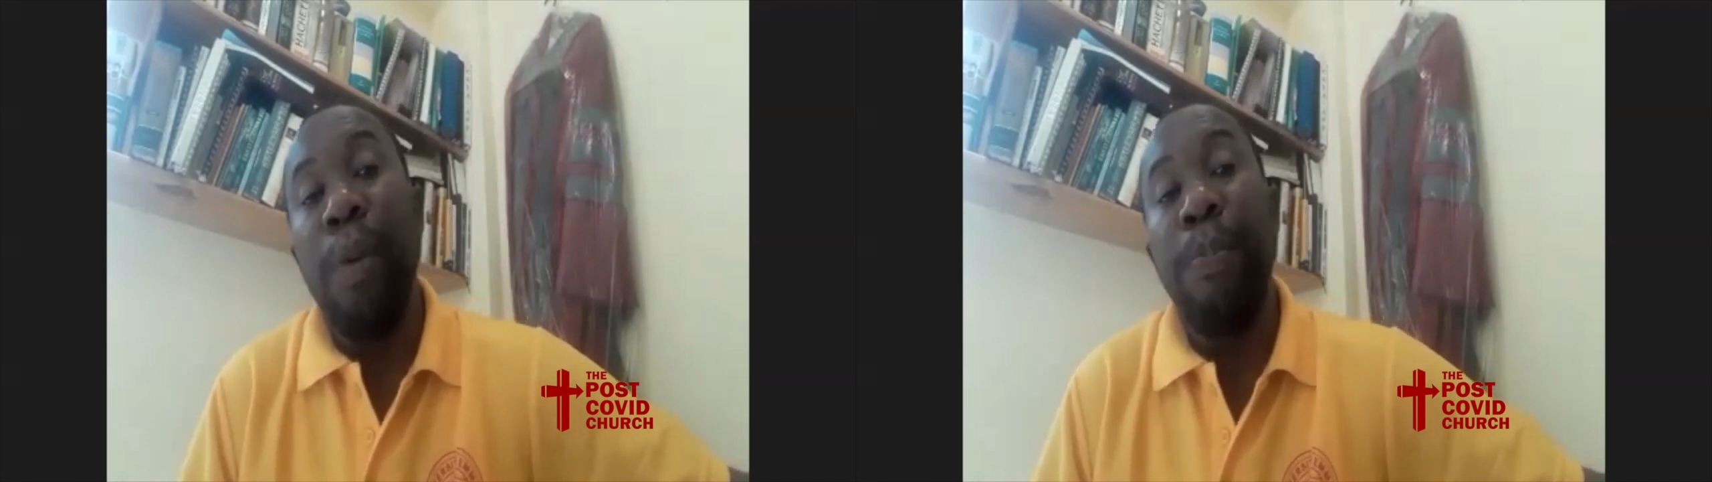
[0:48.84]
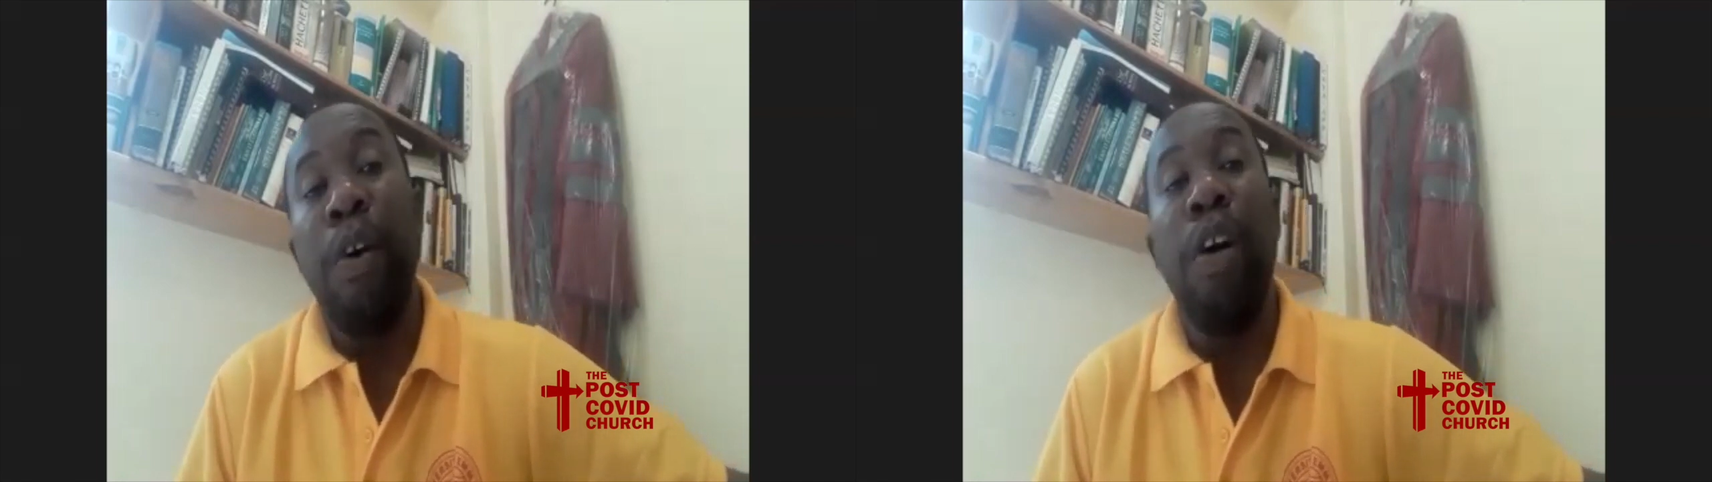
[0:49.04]

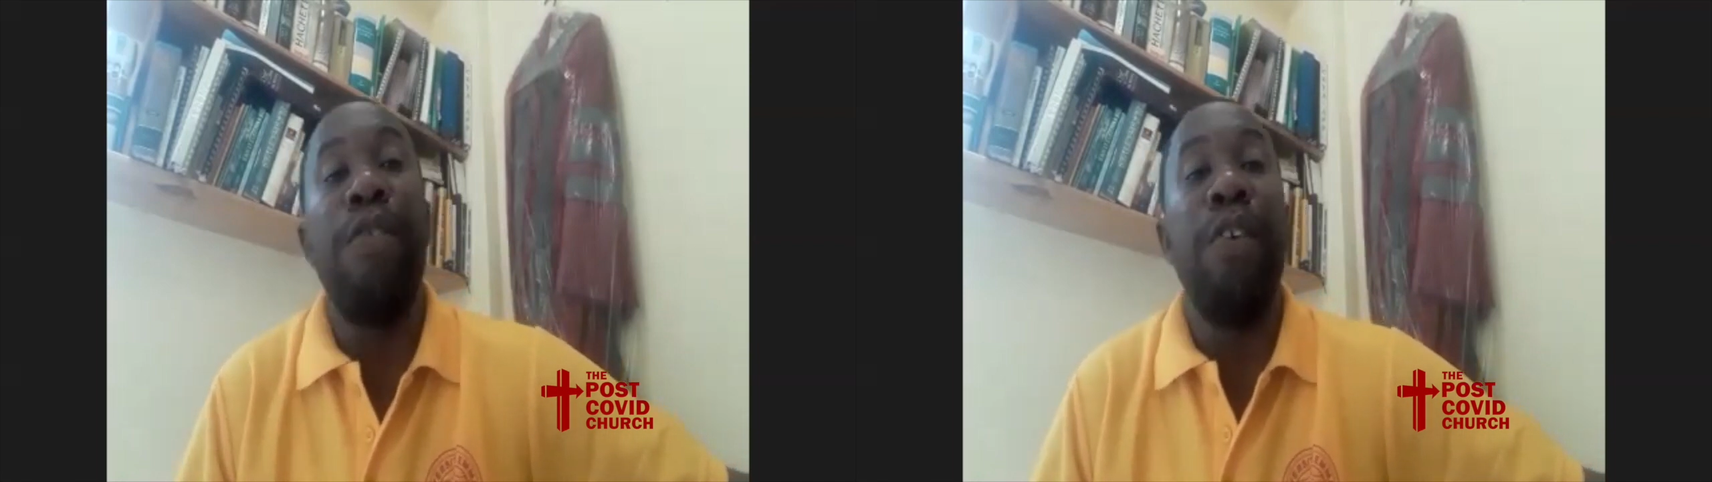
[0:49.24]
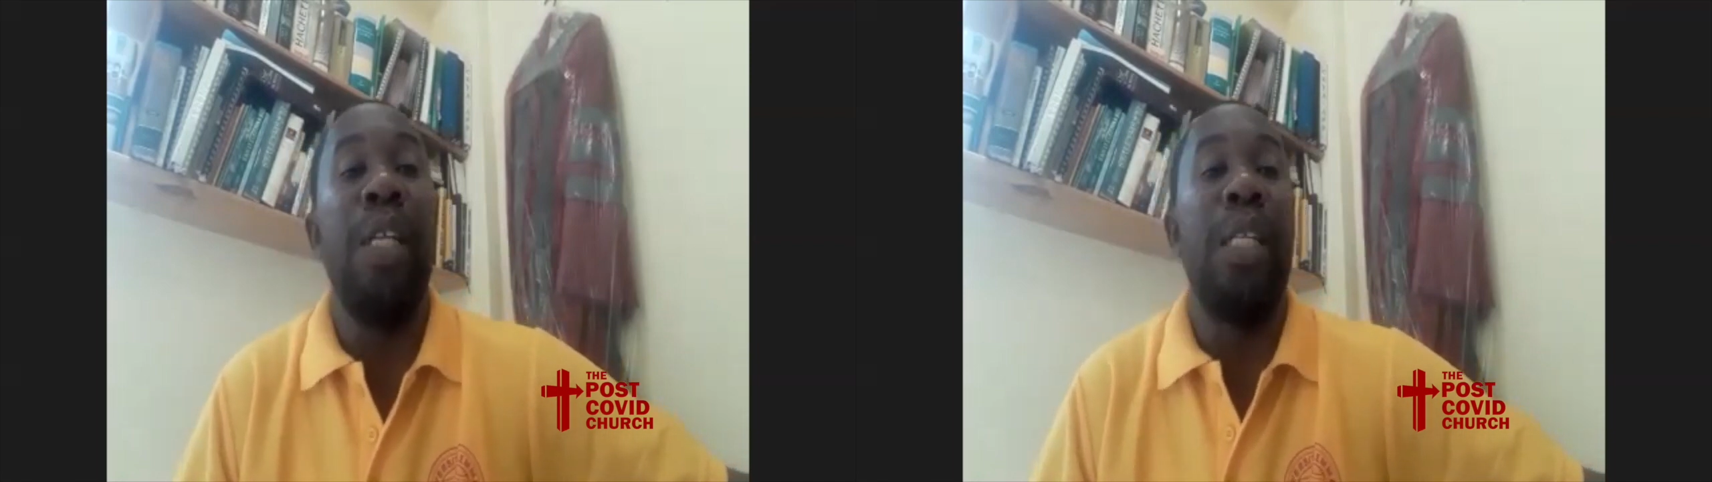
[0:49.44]

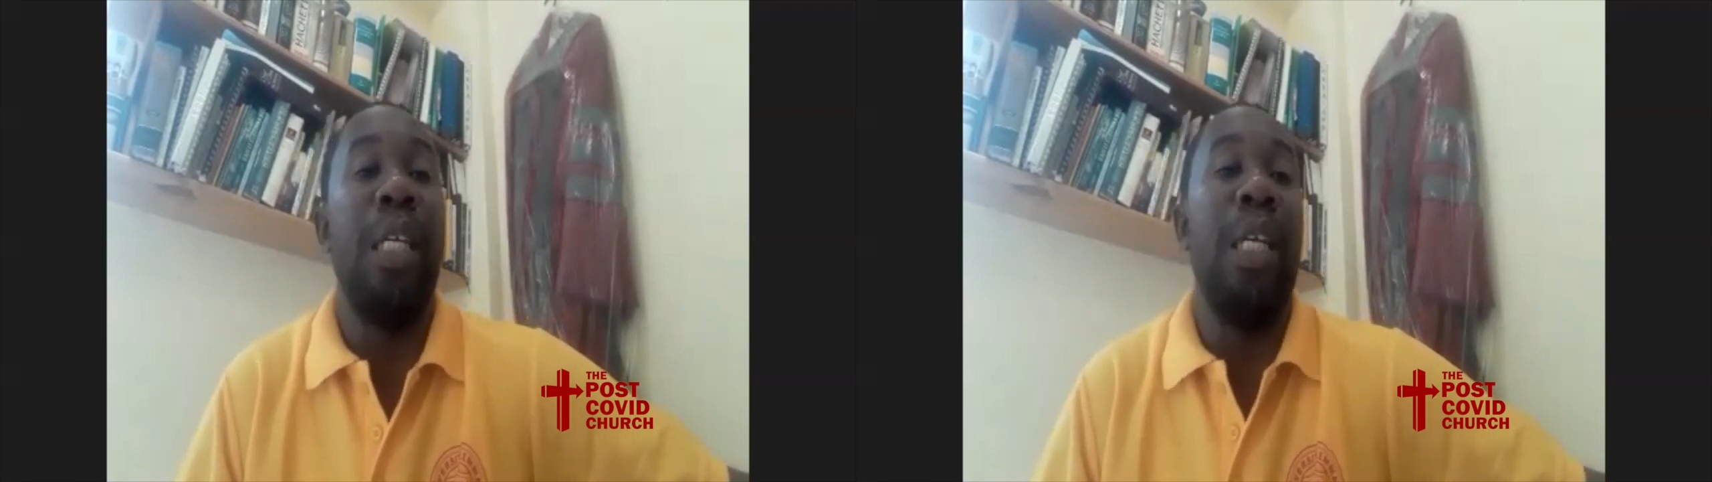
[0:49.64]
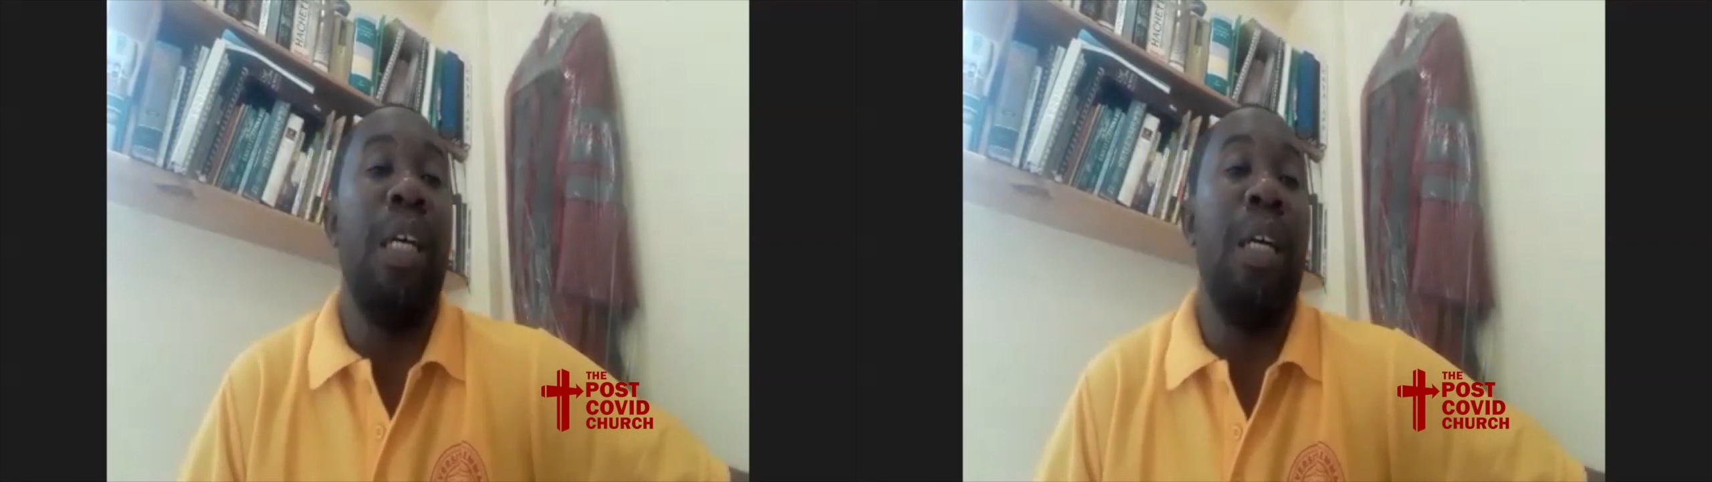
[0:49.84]

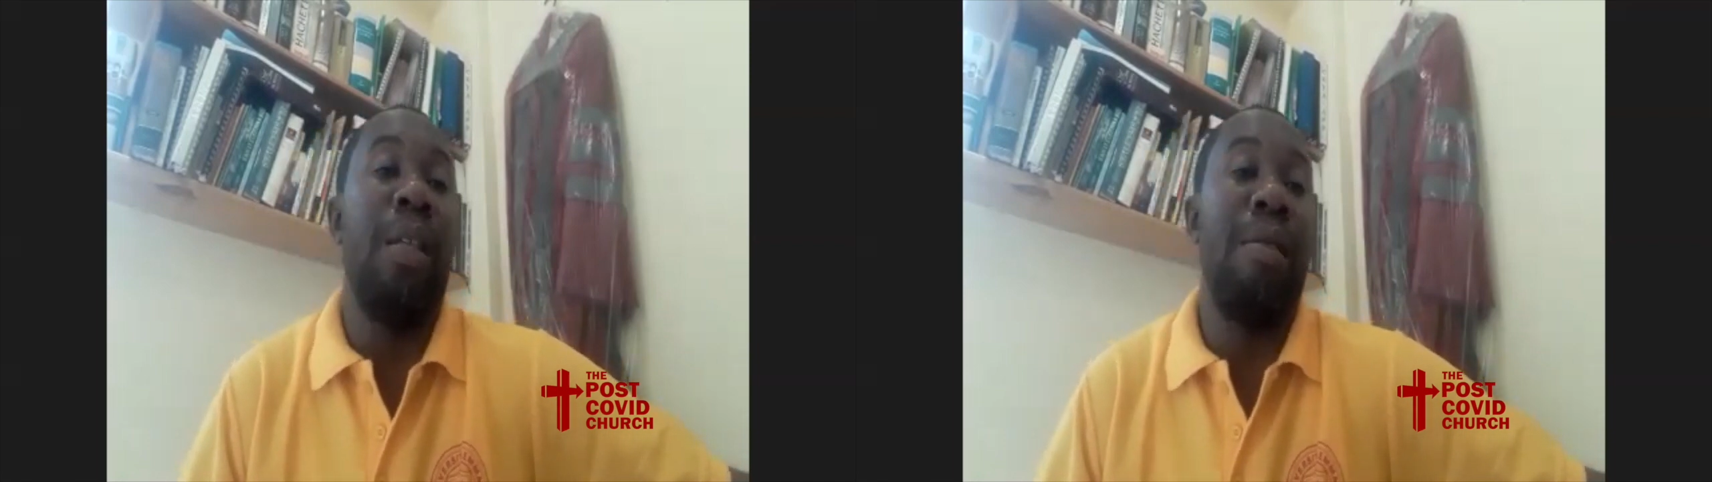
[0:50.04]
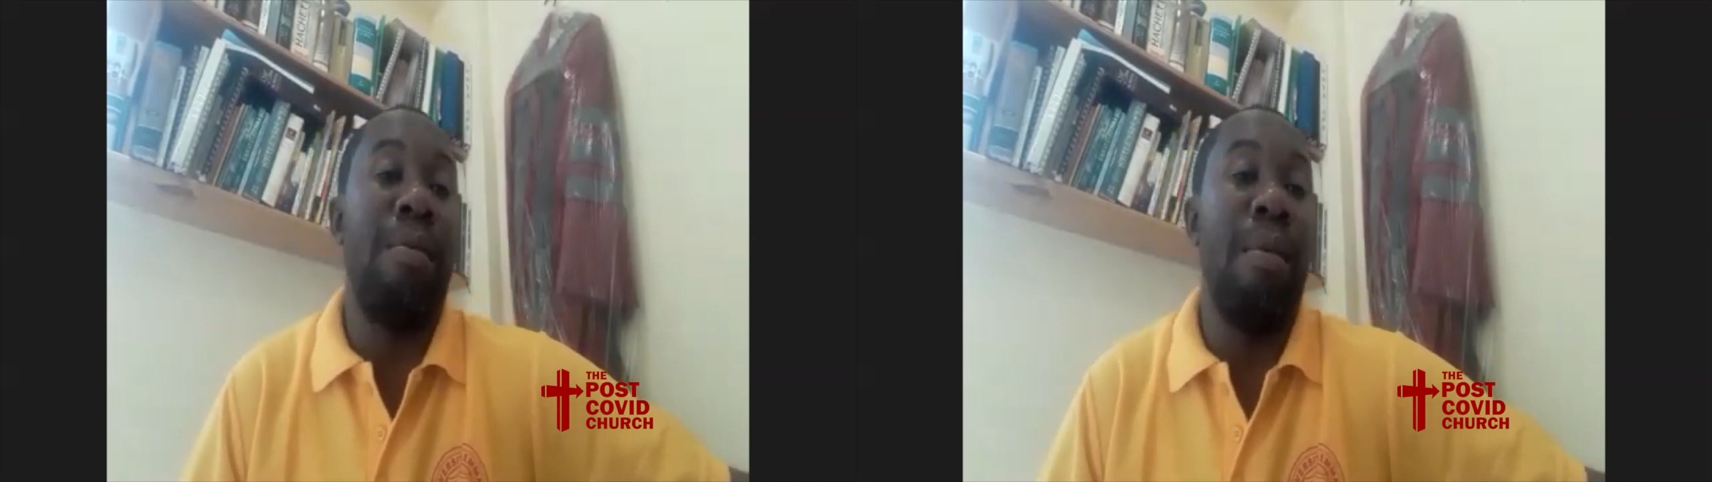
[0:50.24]
poverty,